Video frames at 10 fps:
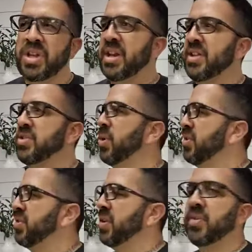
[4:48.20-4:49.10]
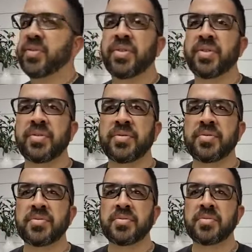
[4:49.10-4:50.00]
we did it to ourselves.
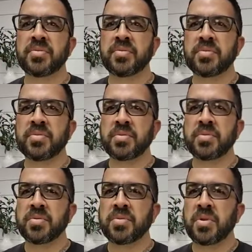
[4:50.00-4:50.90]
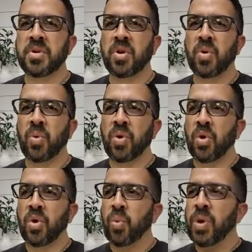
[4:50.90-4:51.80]
Right.
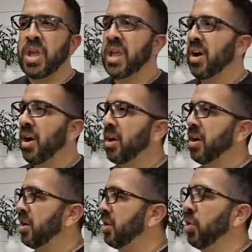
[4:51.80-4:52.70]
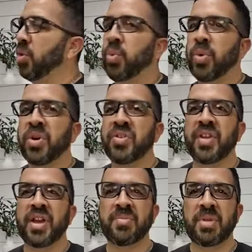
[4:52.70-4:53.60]
We are our own worst
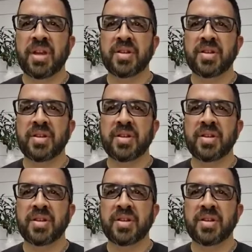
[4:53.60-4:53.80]
enemy.